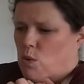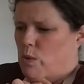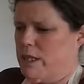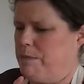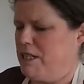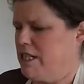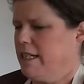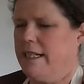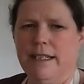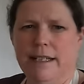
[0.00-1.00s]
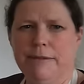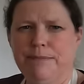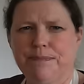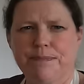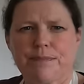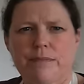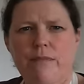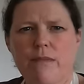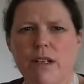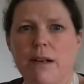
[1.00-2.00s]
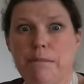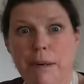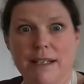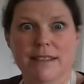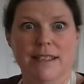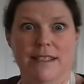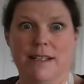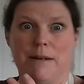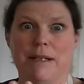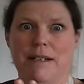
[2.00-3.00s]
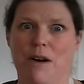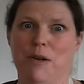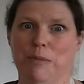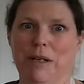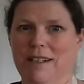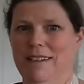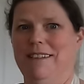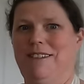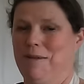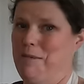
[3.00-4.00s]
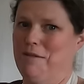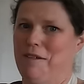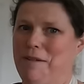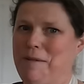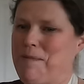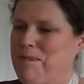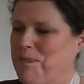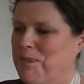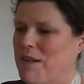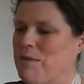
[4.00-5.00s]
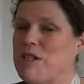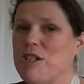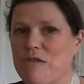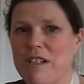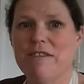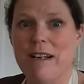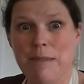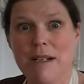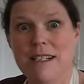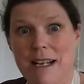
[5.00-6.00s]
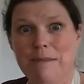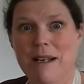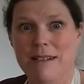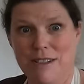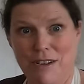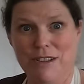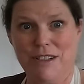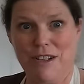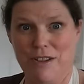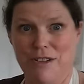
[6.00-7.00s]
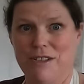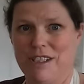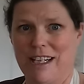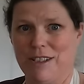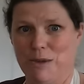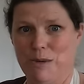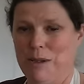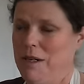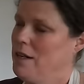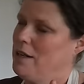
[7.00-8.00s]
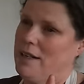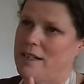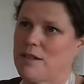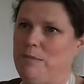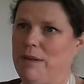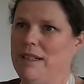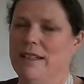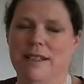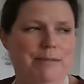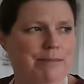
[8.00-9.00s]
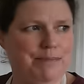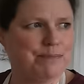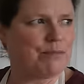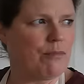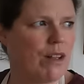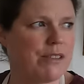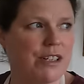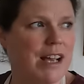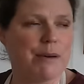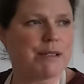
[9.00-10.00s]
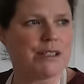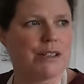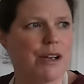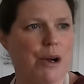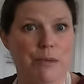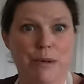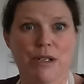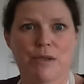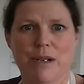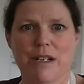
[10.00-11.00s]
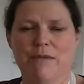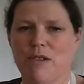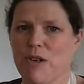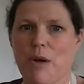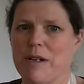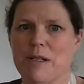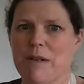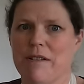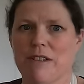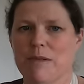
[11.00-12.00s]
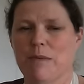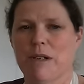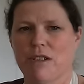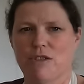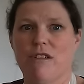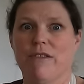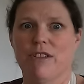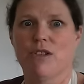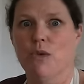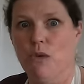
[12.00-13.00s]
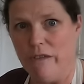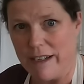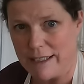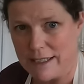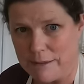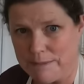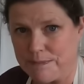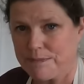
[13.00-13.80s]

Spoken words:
Oh, it's a bit chilly in here. But it's coming home tomorrow, which is really great because I am starting a third channel. It's completely... I don't know how it's going to go because we've got no experience, but we're going to try and restore it.